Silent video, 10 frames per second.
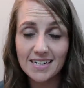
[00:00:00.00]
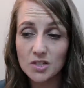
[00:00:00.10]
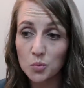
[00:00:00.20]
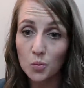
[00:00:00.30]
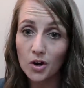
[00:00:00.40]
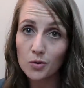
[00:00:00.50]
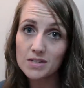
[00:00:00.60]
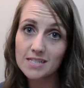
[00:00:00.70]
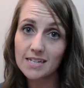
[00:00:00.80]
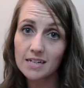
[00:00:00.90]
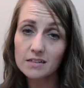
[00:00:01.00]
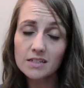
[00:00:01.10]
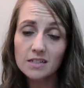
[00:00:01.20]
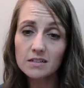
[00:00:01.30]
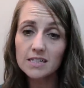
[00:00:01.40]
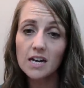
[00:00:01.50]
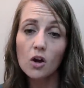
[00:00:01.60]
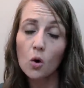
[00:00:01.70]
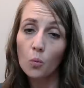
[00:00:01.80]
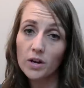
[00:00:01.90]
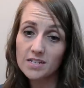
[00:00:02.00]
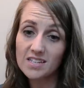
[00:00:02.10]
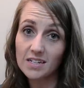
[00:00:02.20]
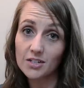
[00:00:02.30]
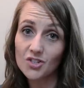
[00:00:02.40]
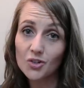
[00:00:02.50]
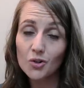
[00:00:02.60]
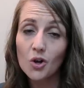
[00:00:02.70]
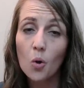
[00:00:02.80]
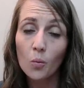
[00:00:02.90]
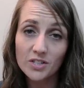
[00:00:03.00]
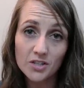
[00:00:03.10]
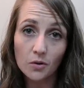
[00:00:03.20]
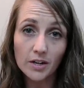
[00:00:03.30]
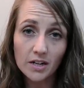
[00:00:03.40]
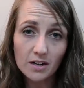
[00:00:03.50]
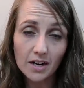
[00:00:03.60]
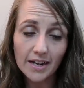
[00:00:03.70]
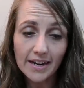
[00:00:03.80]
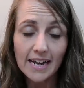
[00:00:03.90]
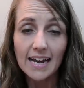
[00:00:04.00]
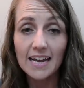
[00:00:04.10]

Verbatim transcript: It's what are we seeing clinically, what is the concern, what's going on,